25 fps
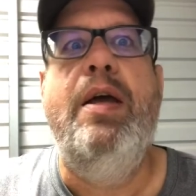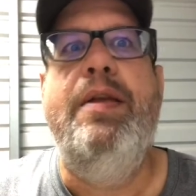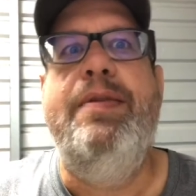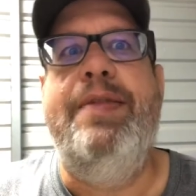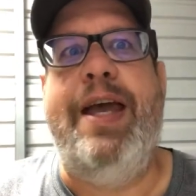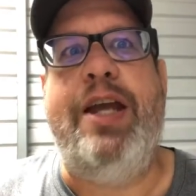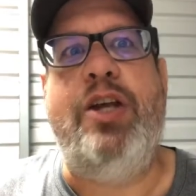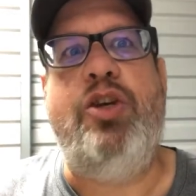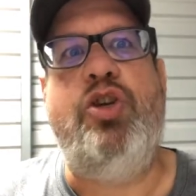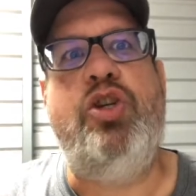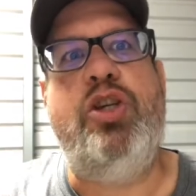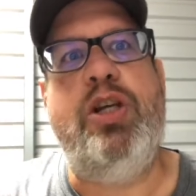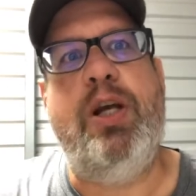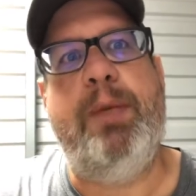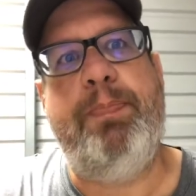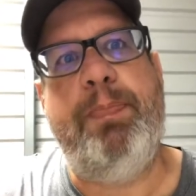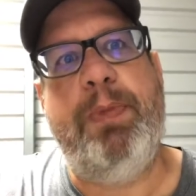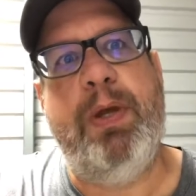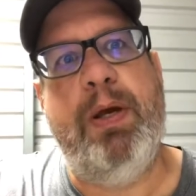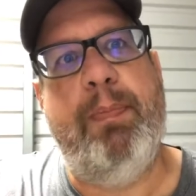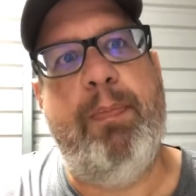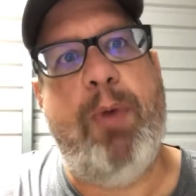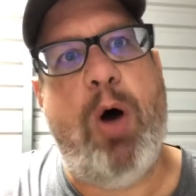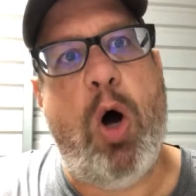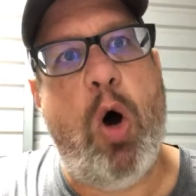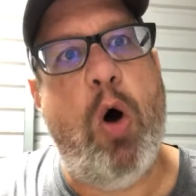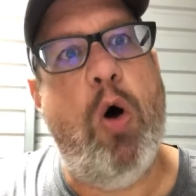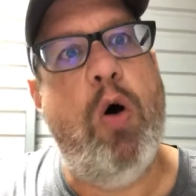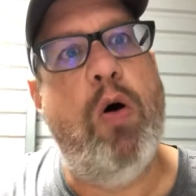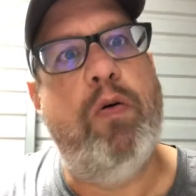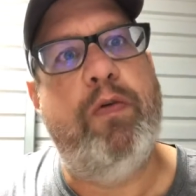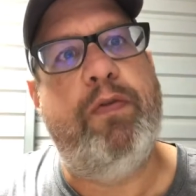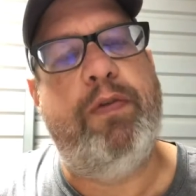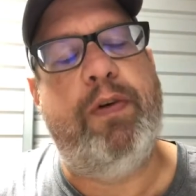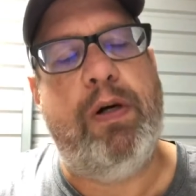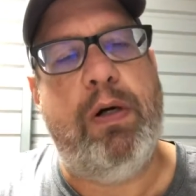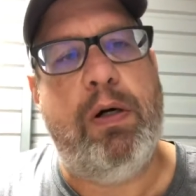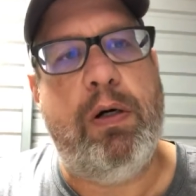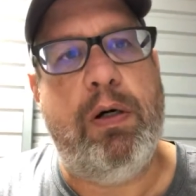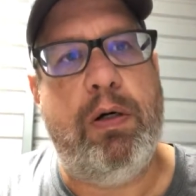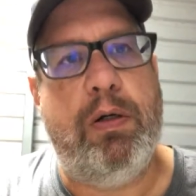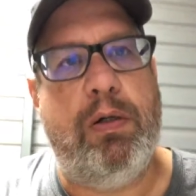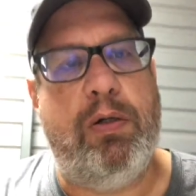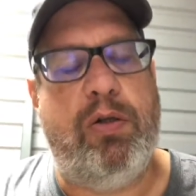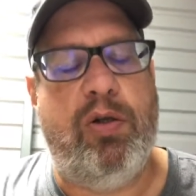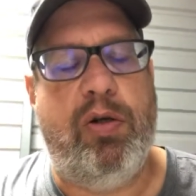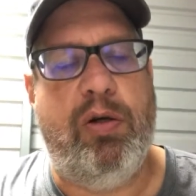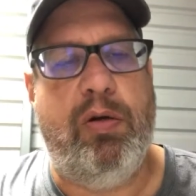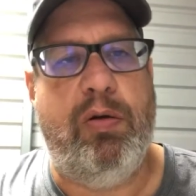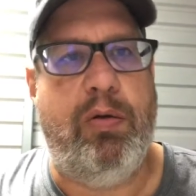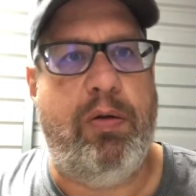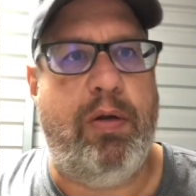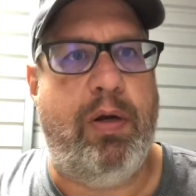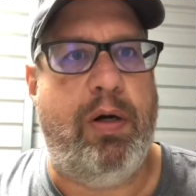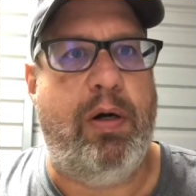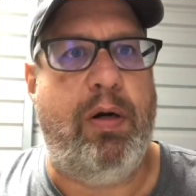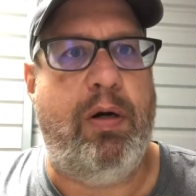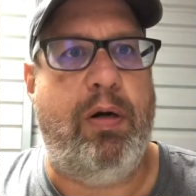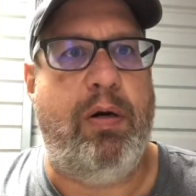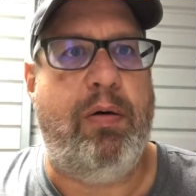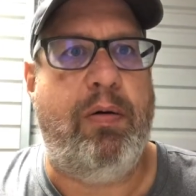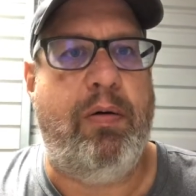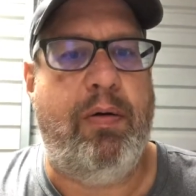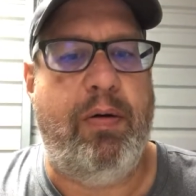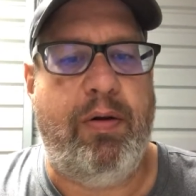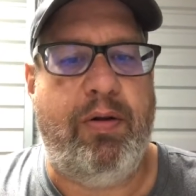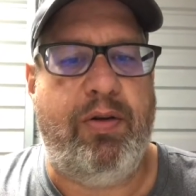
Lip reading: They ship them over to their